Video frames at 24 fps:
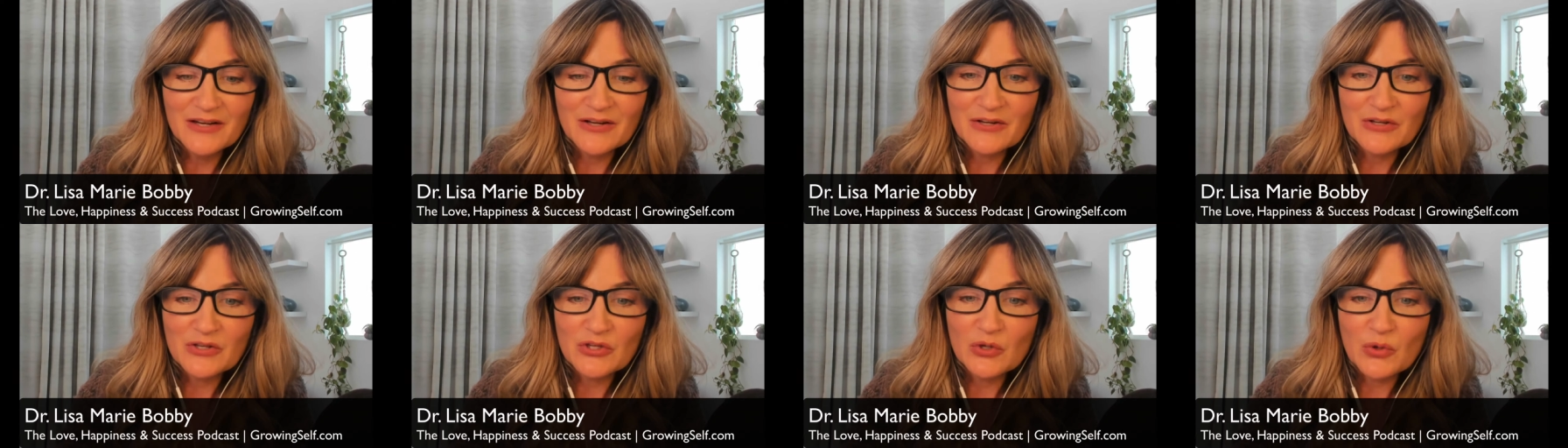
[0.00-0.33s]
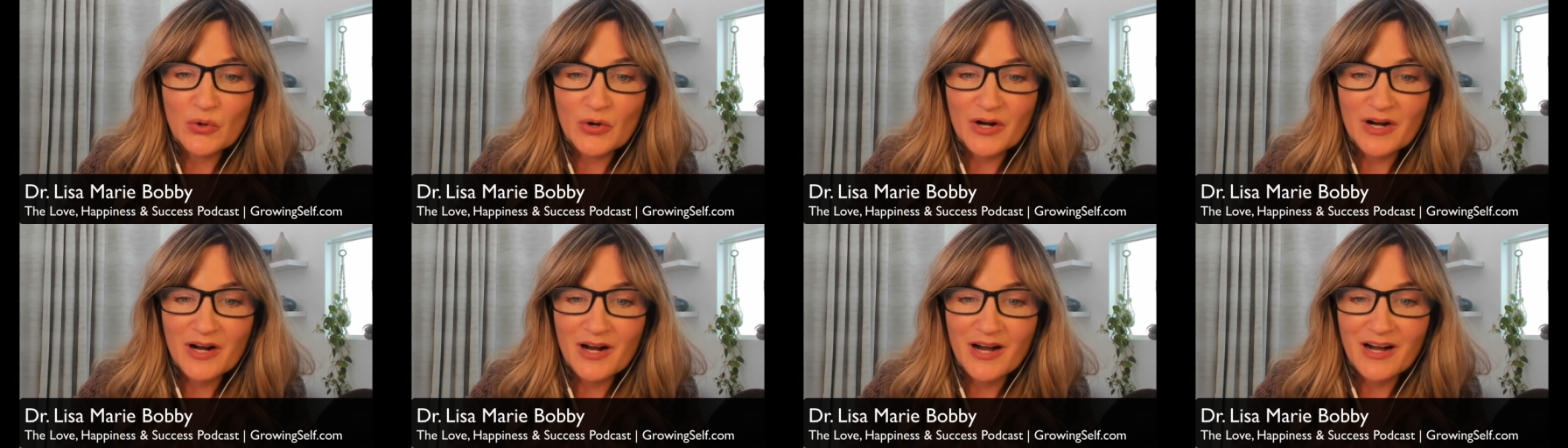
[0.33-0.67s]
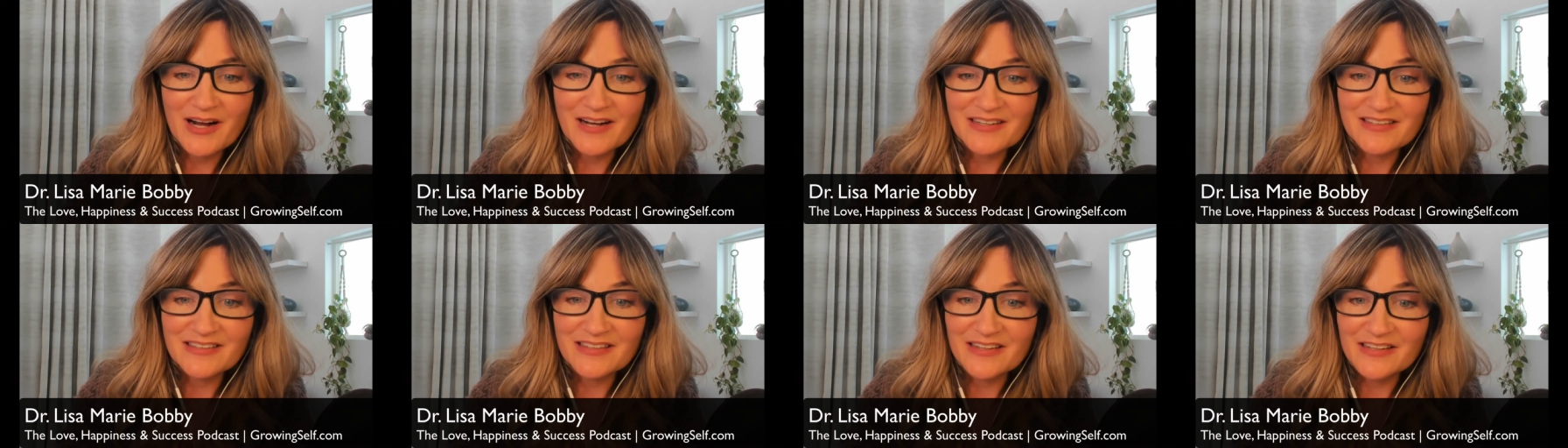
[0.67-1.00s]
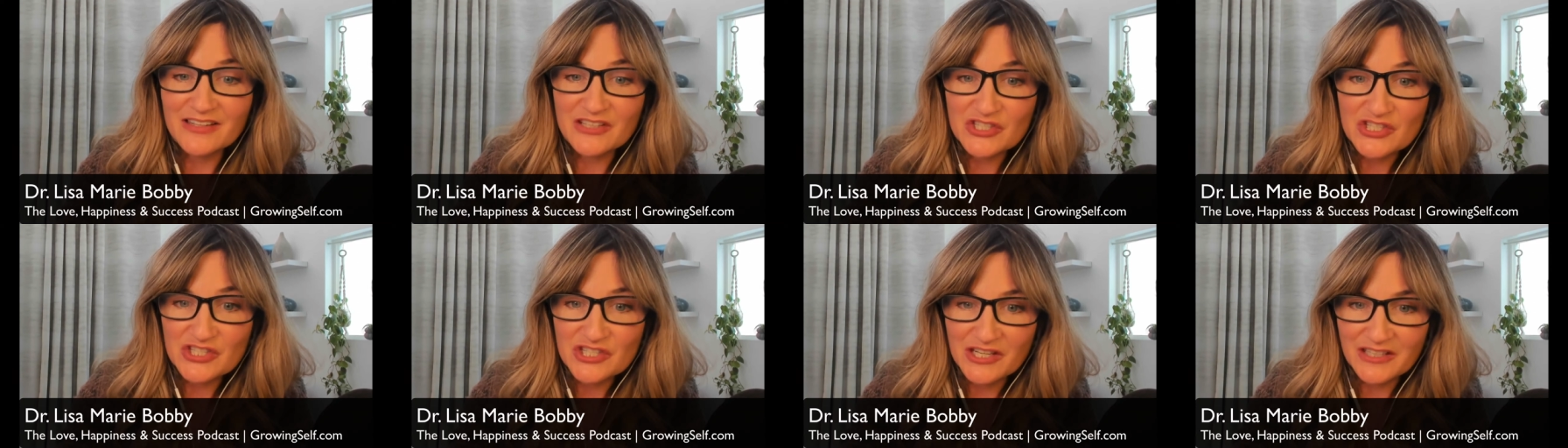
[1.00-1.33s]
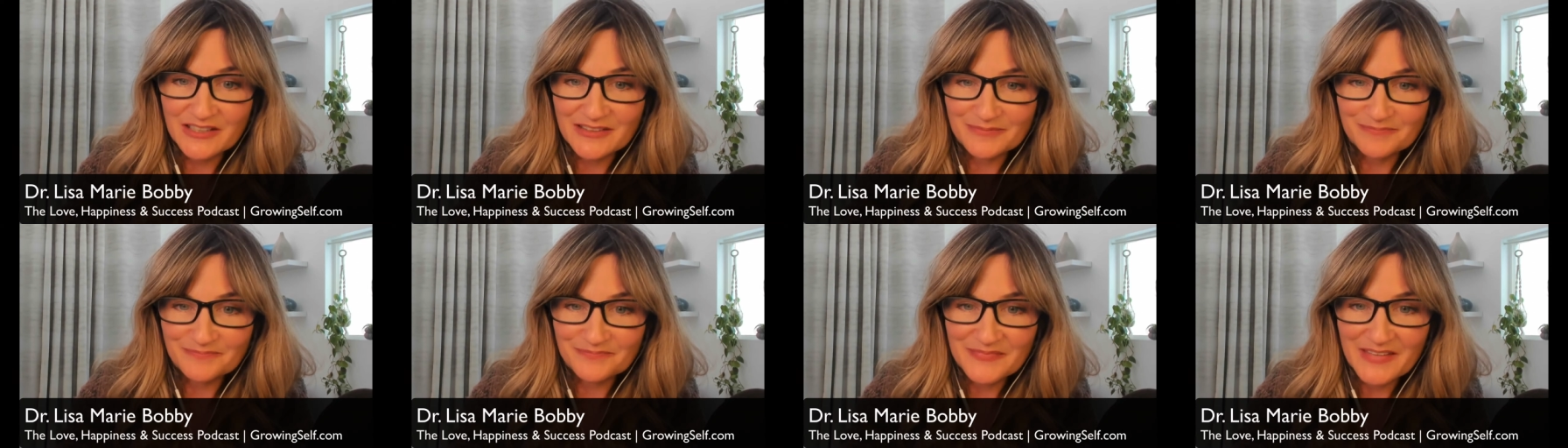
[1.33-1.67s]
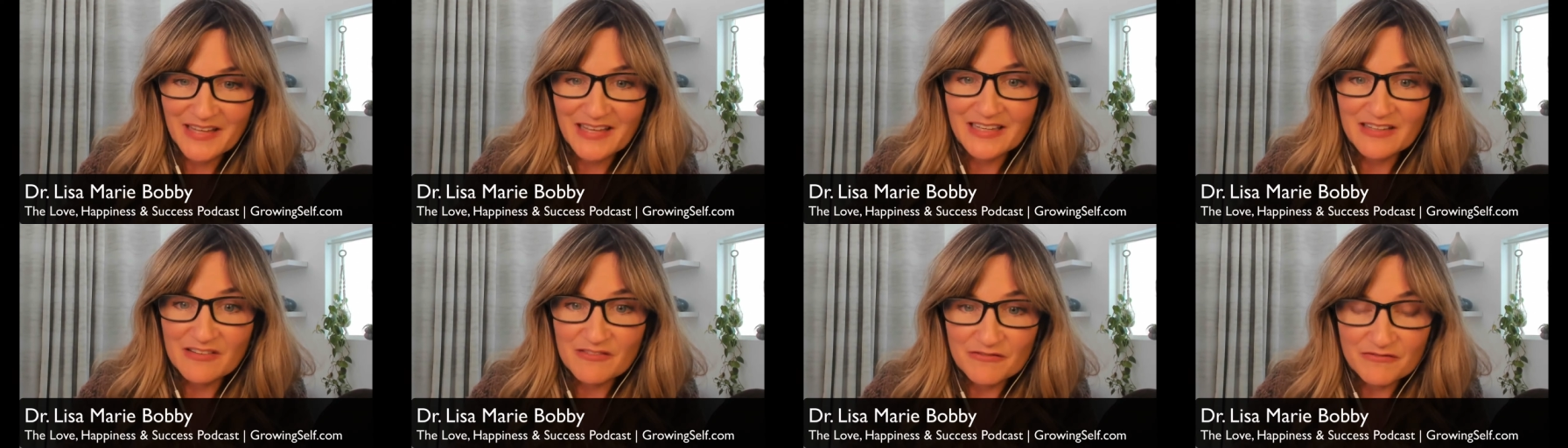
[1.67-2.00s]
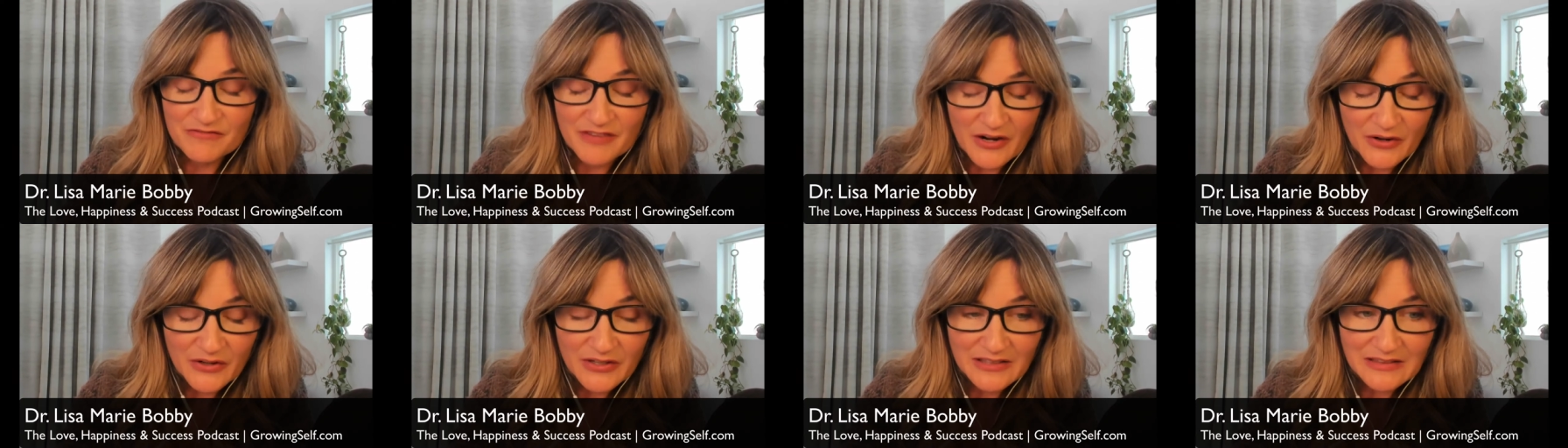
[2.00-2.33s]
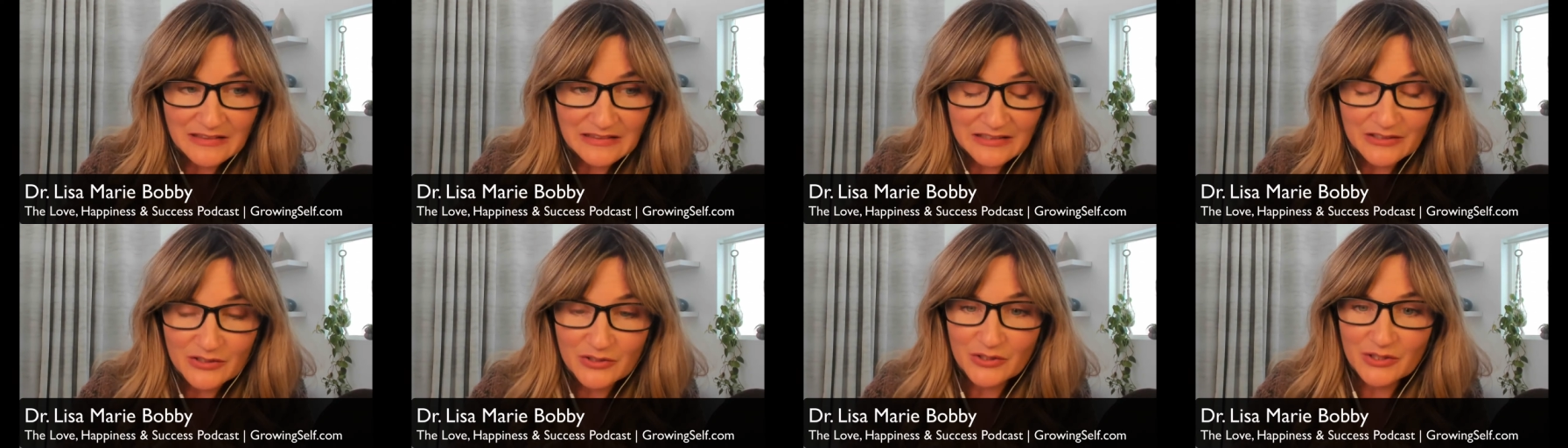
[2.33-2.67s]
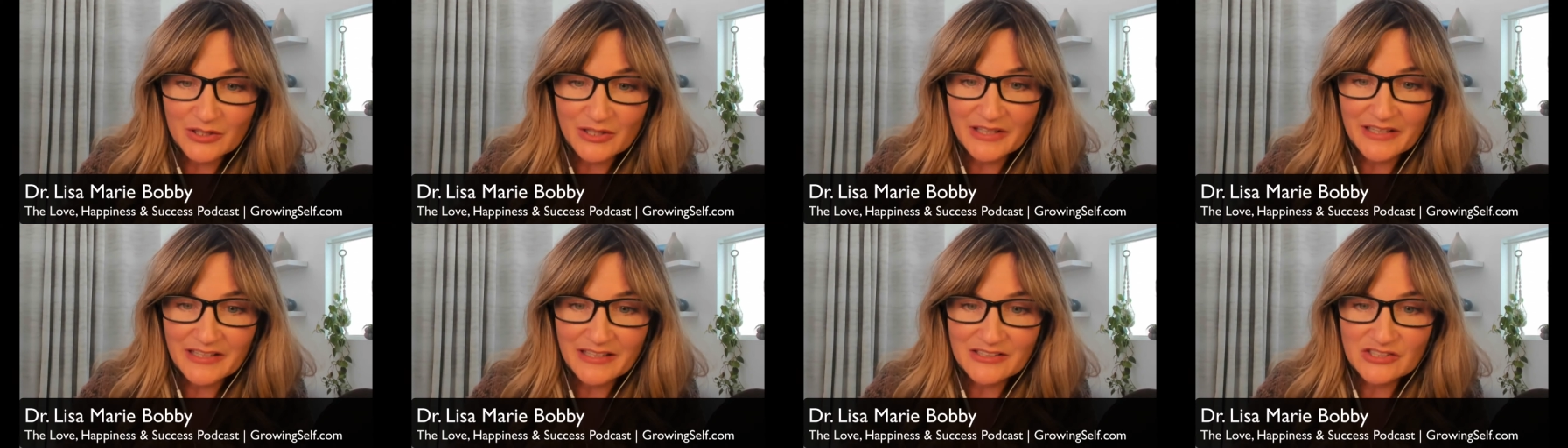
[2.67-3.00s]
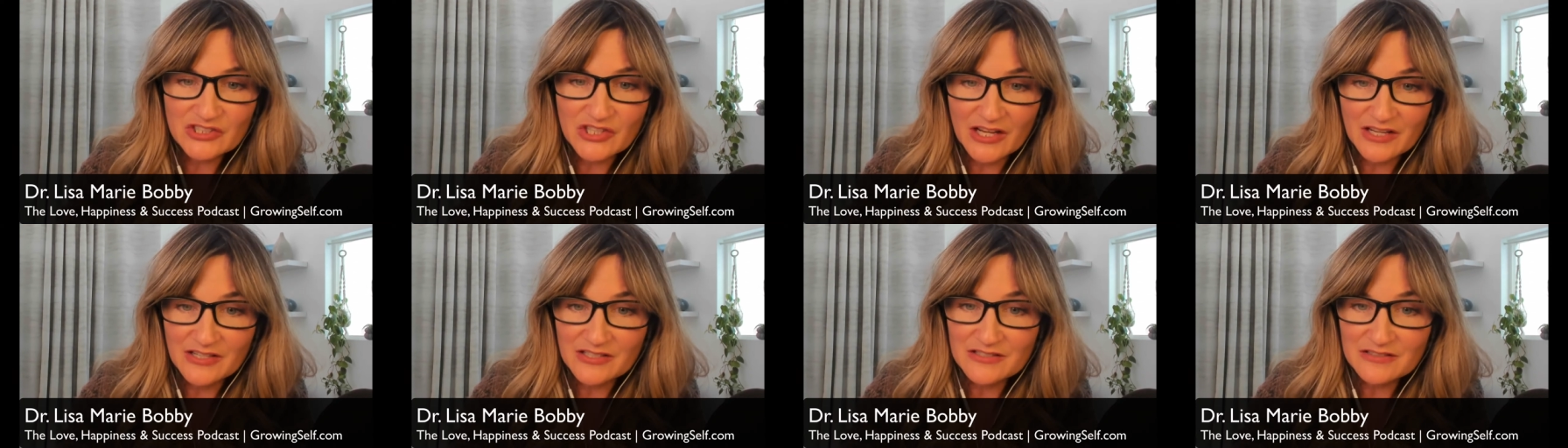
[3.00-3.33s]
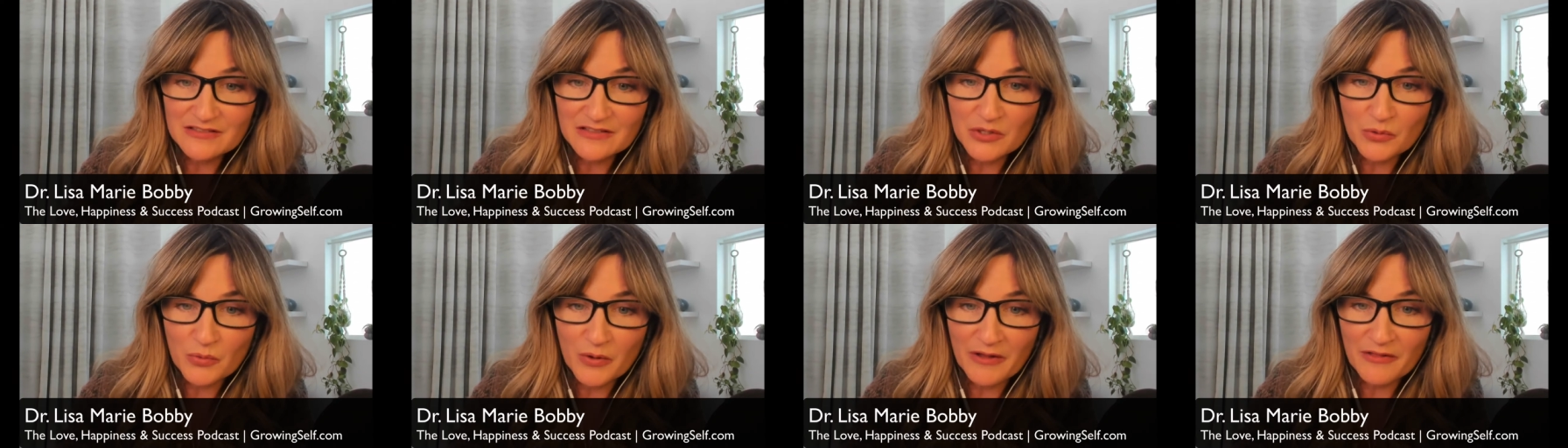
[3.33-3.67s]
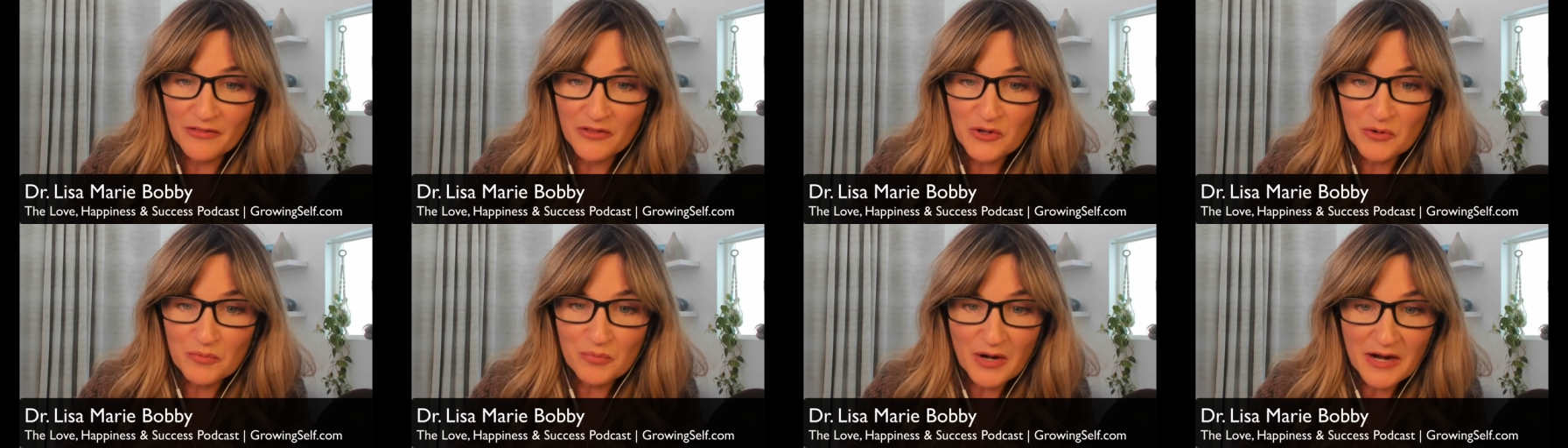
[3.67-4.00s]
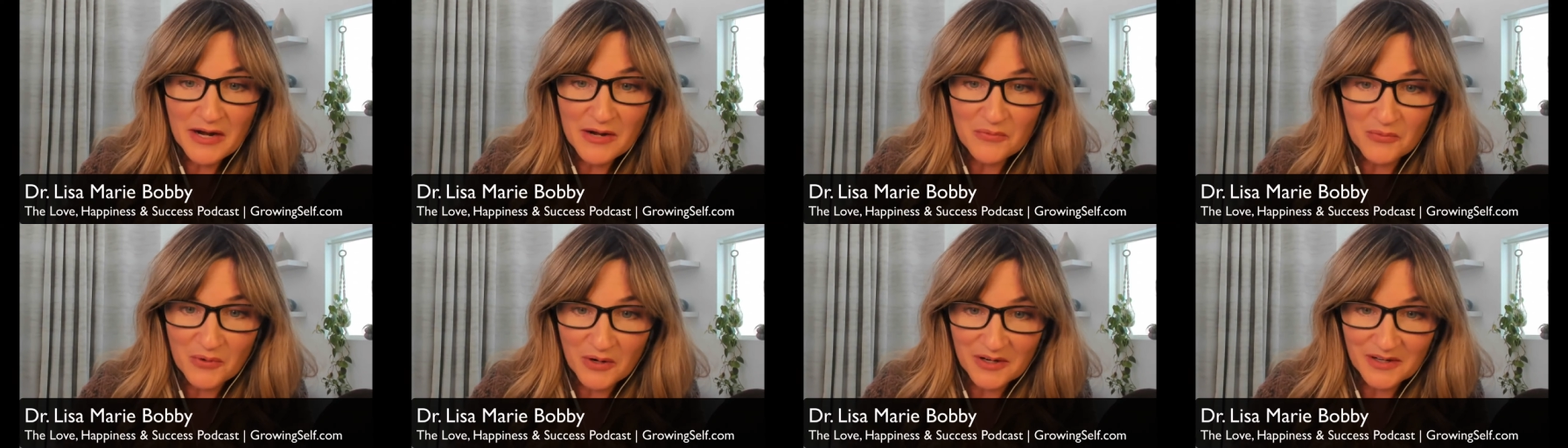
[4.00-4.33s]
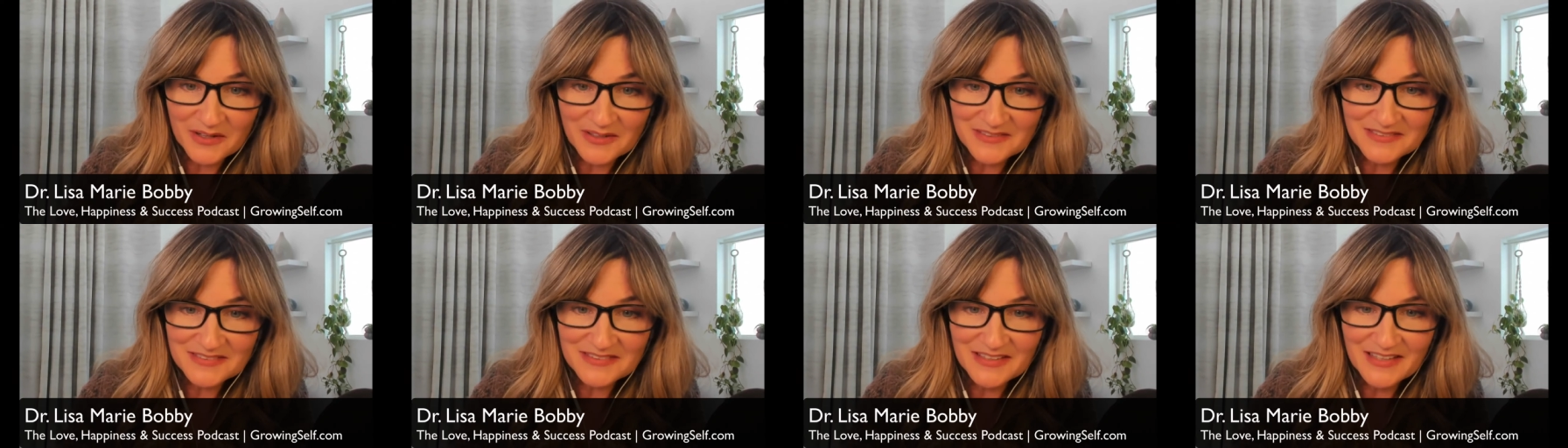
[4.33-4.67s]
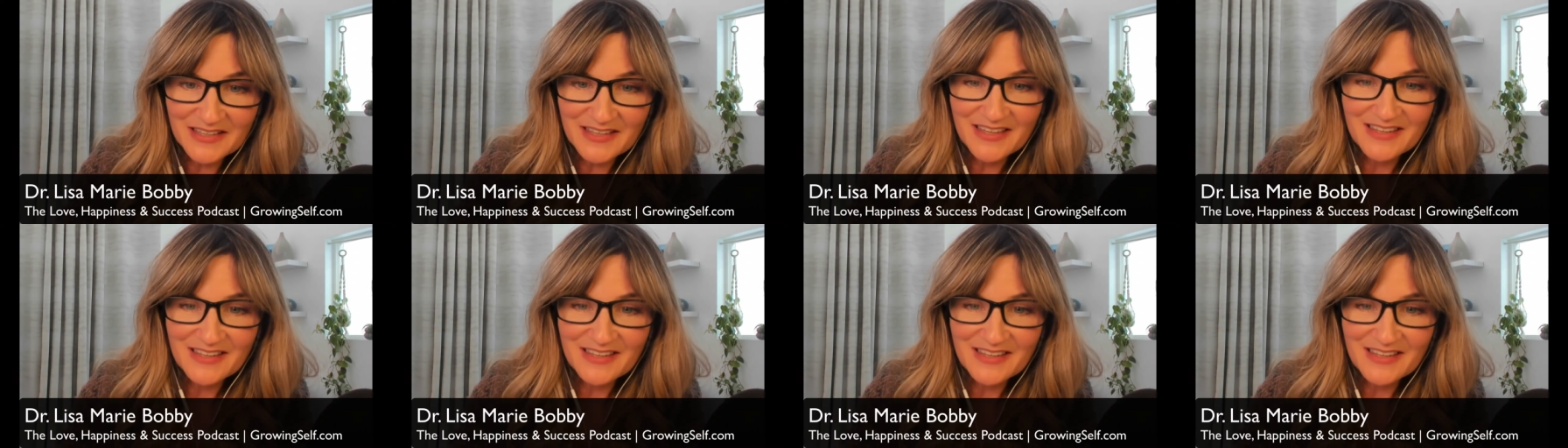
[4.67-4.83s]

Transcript: your cognition. It very literally changes the way that your brain works.